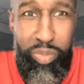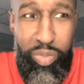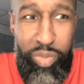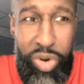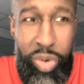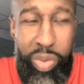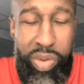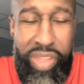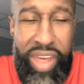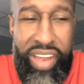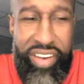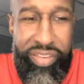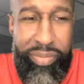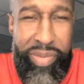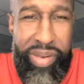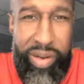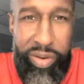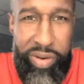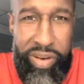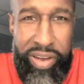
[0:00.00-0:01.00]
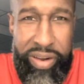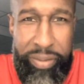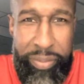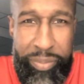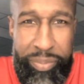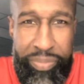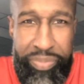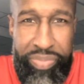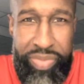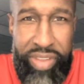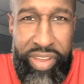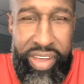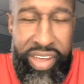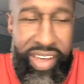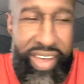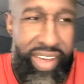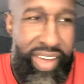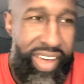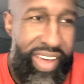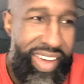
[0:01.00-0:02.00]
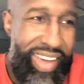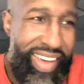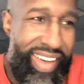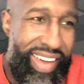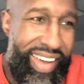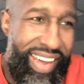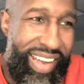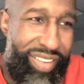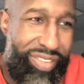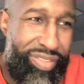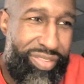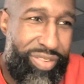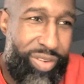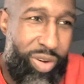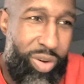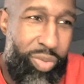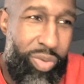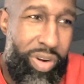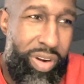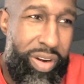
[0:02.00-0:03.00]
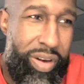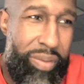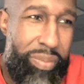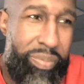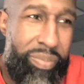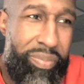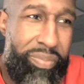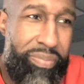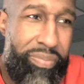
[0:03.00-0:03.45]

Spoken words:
doing that to me, okay? And so